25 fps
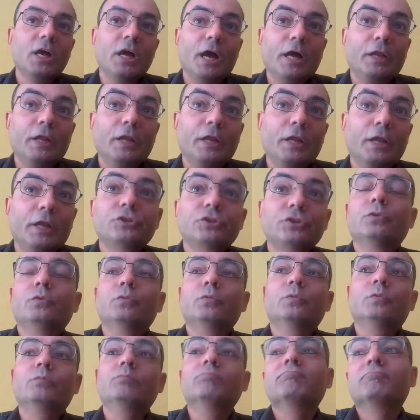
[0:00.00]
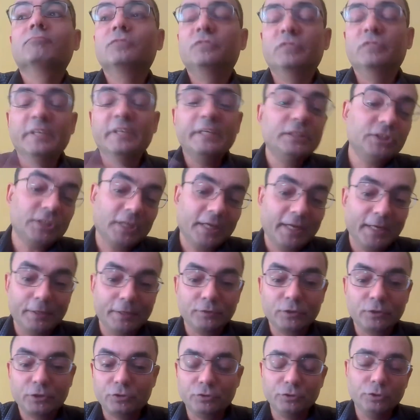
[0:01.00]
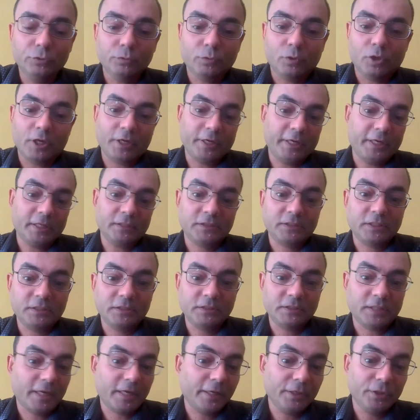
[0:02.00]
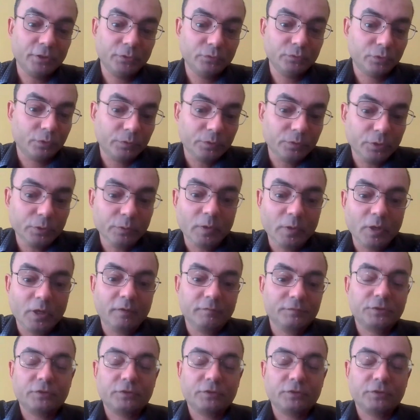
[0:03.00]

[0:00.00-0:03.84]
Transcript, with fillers: and also reach out to new audiences that you don't know of.